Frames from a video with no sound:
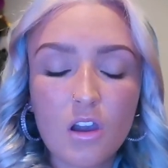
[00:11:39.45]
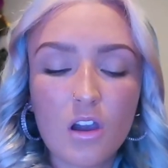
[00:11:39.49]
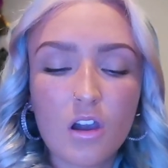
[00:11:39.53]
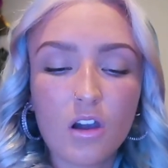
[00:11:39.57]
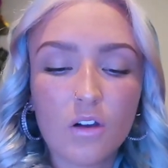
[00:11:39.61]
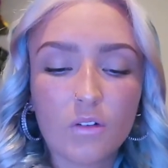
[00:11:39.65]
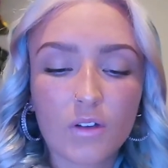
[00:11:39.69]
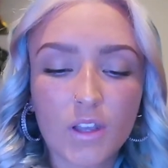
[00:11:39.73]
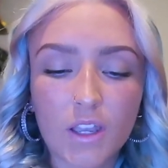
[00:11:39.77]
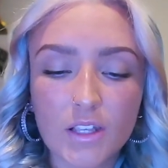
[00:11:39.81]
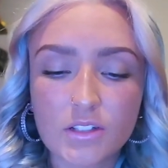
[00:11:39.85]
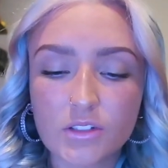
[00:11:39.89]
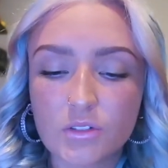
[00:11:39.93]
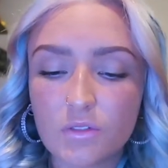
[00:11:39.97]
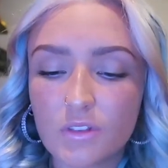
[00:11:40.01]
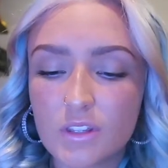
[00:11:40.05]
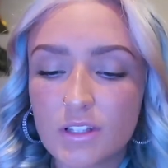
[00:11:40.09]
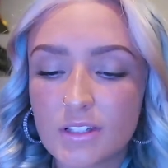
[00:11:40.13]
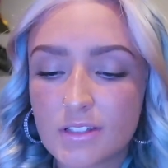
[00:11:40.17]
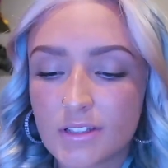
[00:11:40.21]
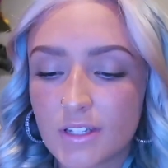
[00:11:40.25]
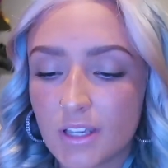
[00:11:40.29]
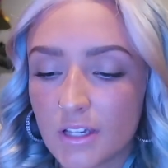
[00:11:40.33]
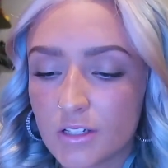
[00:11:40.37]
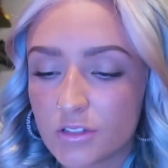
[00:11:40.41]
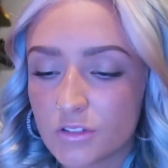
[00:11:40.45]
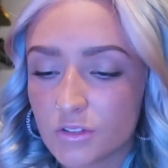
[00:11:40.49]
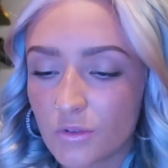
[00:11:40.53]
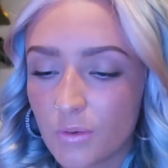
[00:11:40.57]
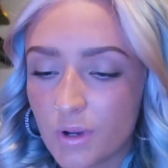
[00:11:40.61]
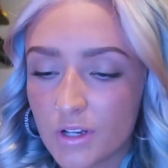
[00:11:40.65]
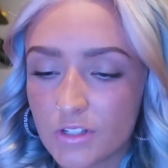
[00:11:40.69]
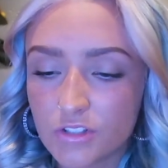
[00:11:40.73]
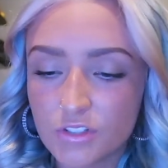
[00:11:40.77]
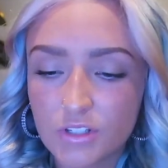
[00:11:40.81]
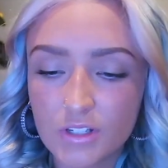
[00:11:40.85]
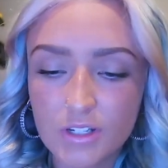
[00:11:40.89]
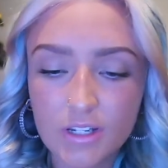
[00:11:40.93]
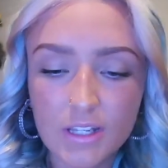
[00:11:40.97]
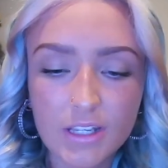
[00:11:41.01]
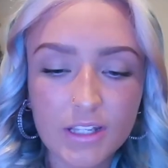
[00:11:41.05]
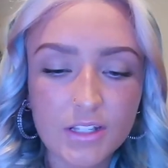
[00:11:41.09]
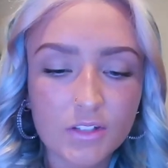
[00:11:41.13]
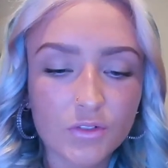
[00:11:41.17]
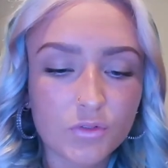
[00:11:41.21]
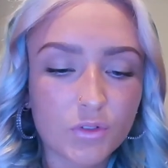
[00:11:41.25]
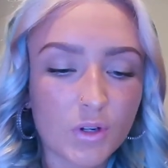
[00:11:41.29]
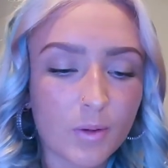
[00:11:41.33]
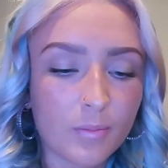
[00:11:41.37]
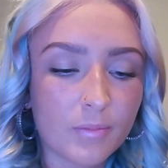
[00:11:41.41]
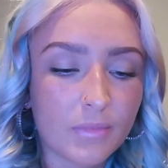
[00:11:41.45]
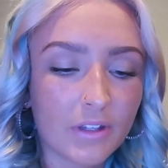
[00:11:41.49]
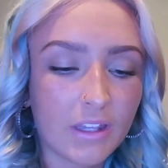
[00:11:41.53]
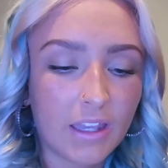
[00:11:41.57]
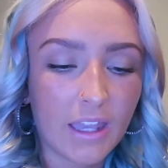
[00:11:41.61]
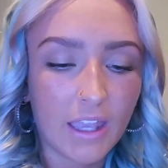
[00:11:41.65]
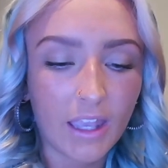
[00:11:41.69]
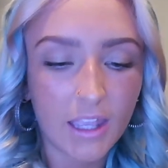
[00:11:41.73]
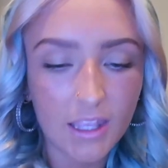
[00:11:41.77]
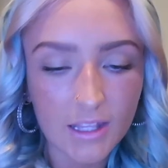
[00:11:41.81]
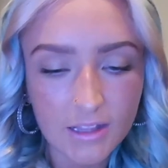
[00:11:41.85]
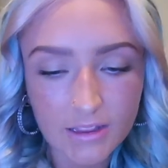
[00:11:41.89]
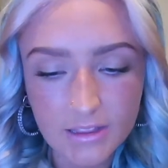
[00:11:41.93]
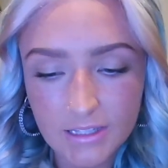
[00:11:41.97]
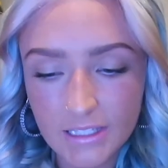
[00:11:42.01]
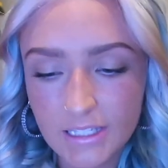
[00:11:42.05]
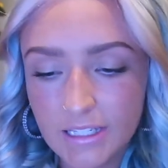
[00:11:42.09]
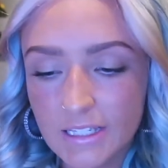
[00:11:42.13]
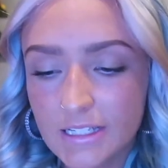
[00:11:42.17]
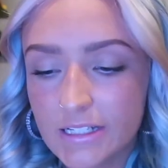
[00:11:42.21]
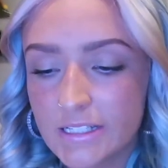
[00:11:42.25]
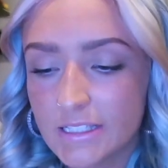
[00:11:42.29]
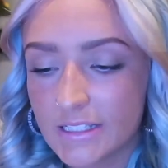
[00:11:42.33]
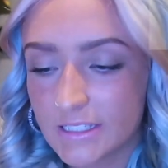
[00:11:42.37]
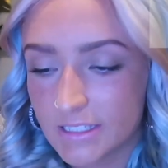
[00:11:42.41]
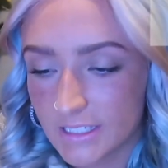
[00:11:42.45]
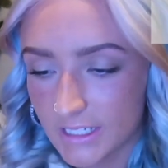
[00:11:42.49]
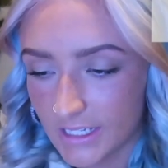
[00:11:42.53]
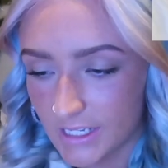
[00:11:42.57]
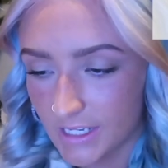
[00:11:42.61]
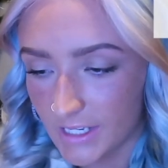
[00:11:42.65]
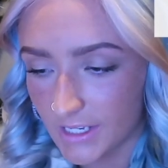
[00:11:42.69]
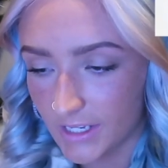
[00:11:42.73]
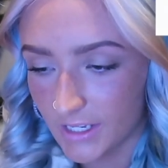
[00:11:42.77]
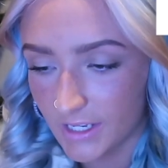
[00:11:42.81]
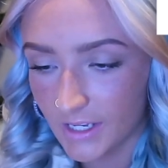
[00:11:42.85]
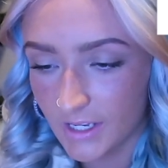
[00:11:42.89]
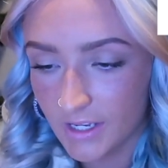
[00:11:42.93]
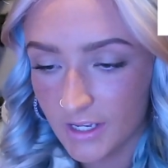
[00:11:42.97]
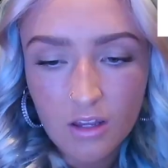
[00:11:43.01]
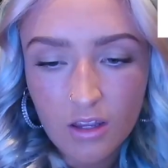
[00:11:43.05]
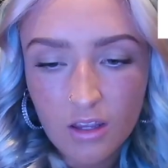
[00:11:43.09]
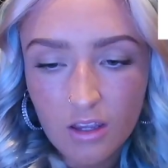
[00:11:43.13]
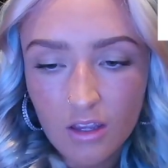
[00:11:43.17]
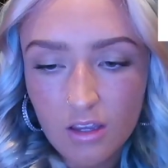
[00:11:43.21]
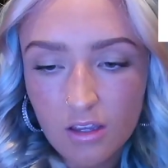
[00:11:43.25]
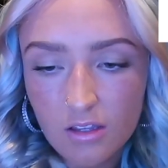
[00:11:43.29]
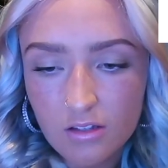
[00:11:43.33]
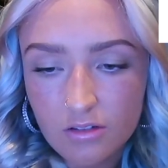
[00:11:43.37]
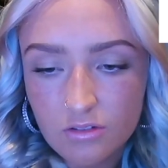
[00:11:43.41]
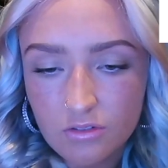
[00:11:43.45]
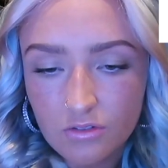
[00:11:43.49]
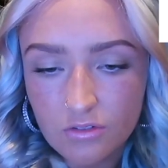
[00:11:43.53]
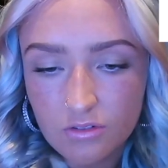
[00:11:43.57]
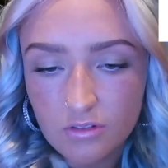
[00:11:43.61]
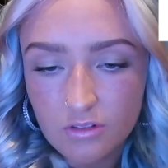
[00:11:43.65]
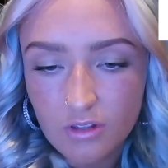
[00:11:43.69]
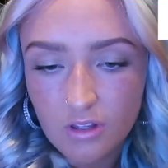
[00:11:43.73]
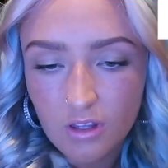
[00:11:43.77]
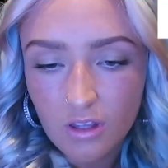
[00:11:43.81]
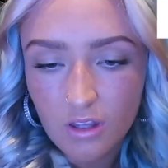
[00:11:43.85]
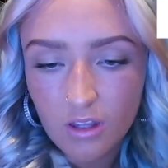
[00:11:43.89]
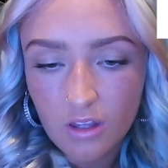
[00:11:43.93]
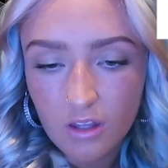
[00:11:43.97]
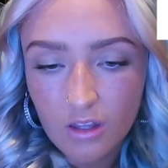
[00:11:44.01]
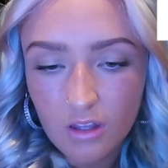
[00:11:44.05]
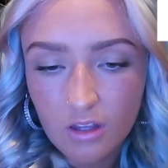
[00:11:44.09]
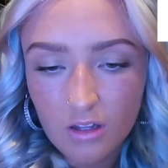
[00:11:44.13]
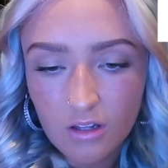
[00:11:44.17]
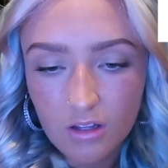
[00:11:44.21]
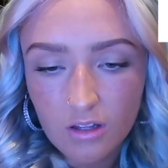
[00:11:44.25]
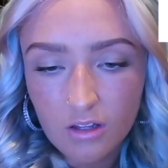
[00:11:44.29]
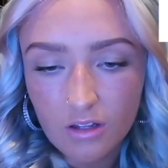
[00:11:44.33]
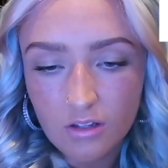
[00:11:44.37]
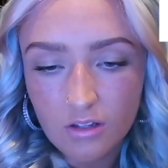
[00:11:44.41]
Okay, so this next question is from Kaylee T. Answered that.